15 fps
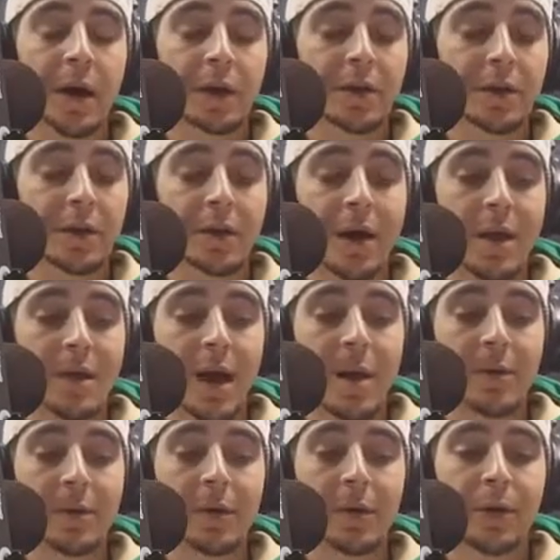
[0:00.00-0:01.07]
did a great
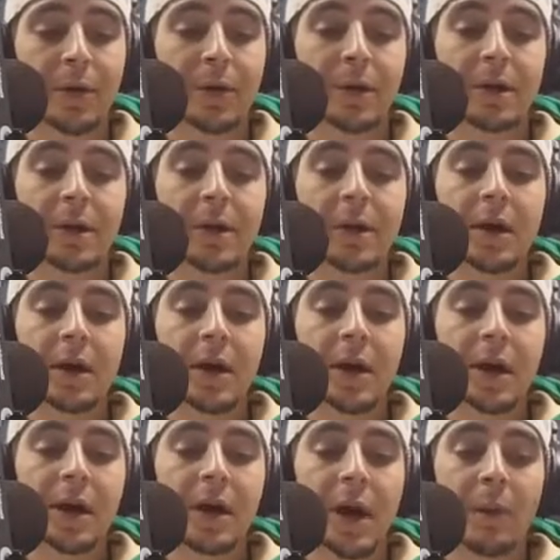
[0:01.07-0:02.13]
job recruiting.
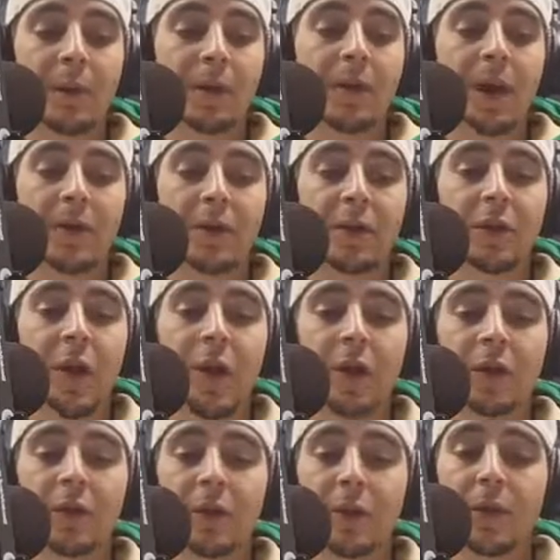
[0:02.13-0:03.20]
And I want to say this,
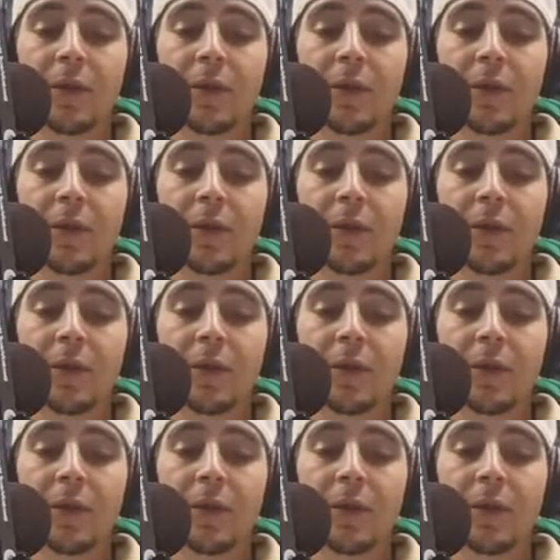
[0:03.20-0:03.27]
Carl,